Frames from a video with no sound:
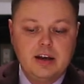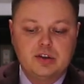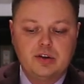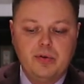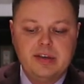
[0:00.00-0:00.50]

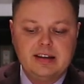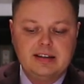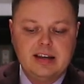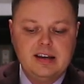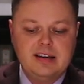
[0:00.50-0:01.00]
So
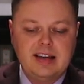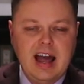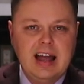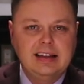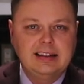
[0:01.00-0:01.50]
this is
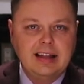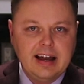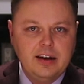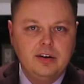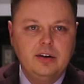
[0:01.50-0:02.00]
a
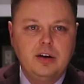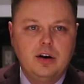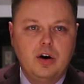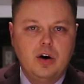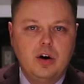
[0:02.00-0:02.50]
lighter,
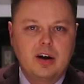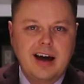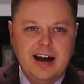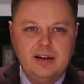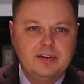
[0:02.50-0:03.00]

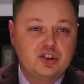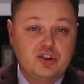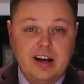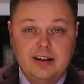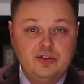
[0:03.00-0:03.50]
kind of a
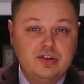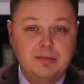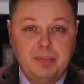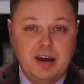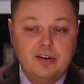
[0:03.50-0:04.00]

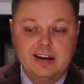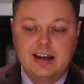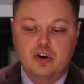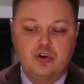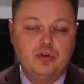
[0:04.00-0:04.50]
challenging pairing.
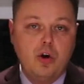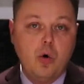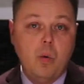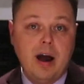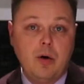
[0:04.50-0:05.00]
It could go
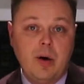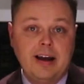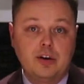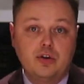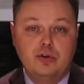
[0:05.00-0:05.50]
white
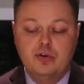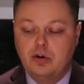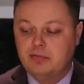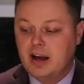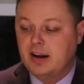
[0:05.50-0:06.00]
wine, it could
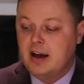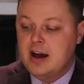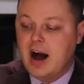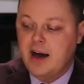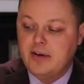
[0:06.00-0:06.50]
go red.
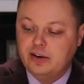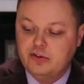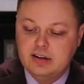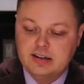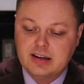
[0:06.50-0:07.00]
I've
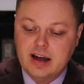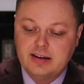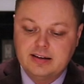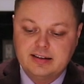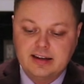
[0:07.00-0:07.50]
actually
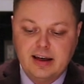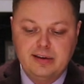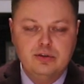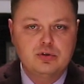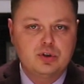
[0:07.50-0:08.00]
decided to say I
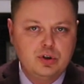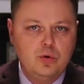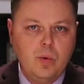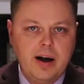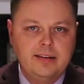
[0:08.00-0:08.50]
think there's
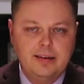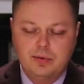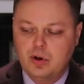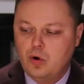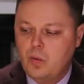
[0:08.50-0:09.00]
two wines that
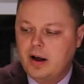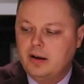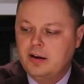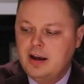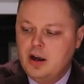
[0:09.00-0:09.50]
would go
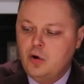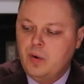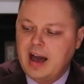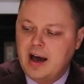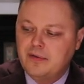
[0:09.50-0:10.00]
well.
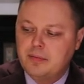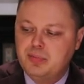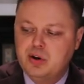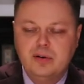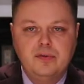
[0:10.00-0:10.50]
We have a
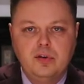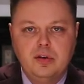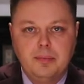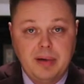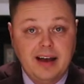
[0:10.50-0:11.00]

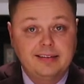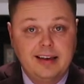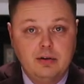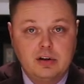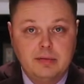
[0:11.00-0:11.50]
beautiful
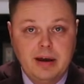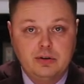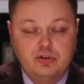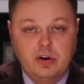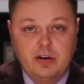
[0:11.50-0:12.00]
Pascal
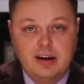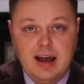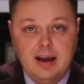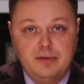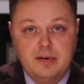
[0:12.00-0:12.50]
Clément
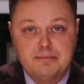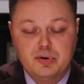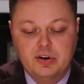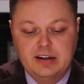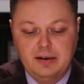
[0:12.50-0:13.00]
Chardonnay from
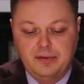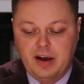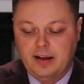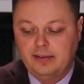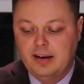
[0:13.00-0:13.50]
Burgundy,
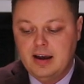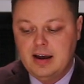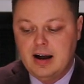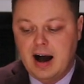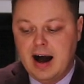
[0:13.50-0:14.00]
France.
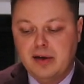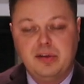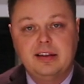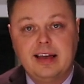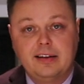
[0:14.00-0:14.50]
I
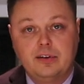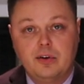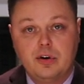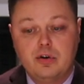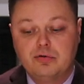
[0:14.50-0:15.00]
think that's
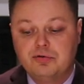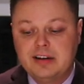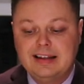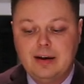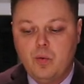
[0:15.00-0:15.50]
gonna go
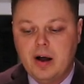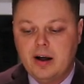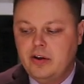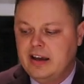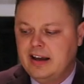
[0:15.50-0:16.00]
really well.